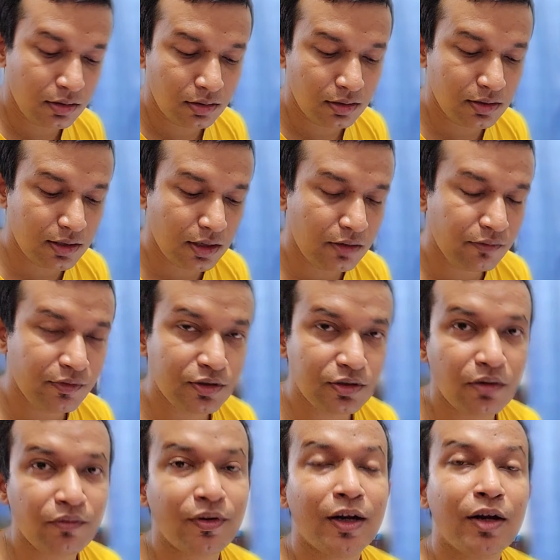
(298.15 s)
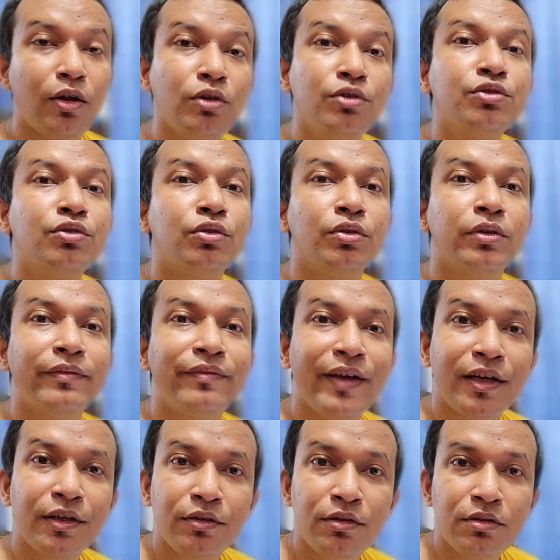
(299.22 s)
this kind of discomfort, and also the
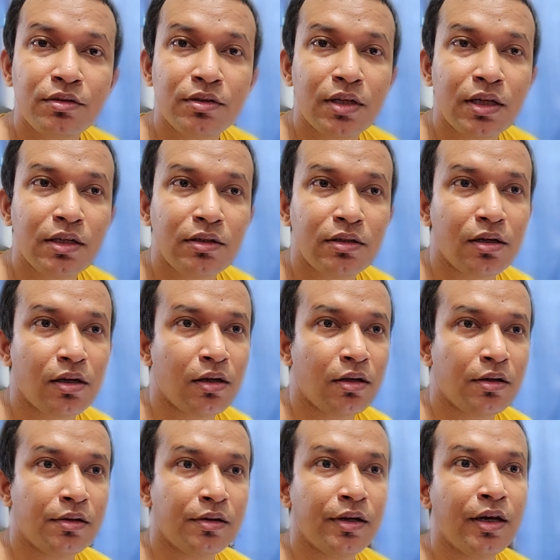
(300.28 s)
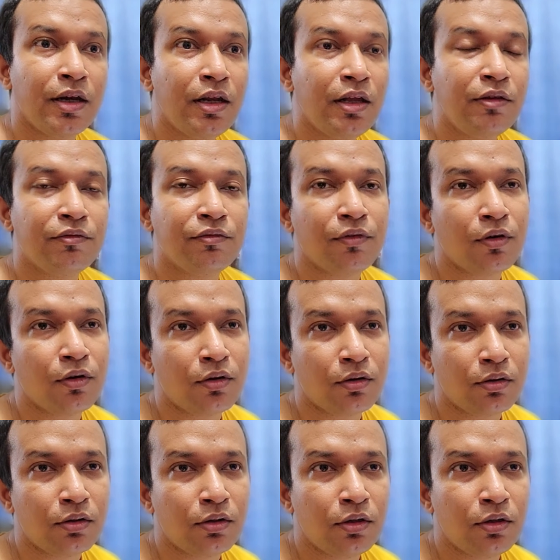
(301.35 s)
factors that relieve, or